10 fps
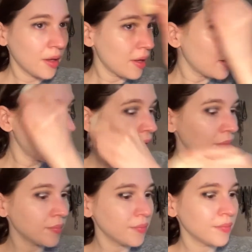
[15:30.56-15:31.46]

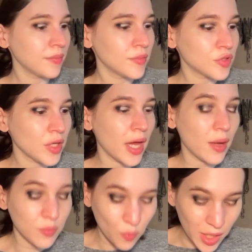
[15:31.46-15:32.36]
Um, so yeah,
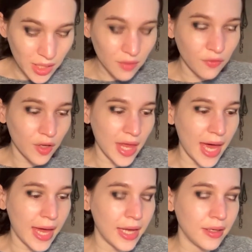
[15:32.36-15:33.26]
I'm waiting for
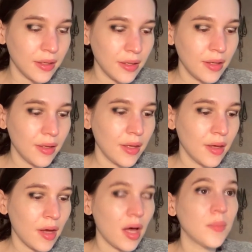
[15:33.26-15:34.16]
that.
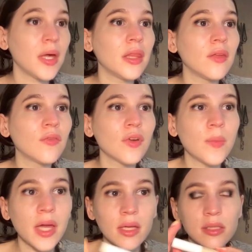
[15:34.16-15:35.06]
Um, and then for
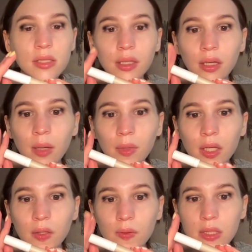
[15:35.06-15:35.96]
my concealer, I'm going to
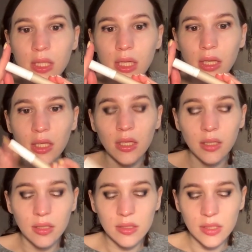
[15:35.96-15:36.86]
use the Ilia
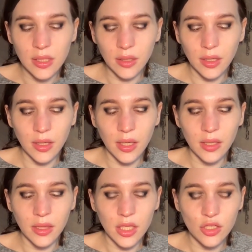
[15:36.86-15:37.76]
Concealer
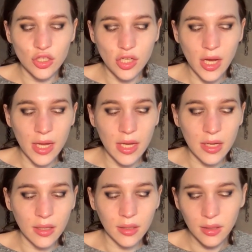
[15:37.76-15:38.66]
in the
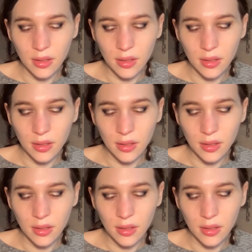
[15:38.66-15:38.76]
shade,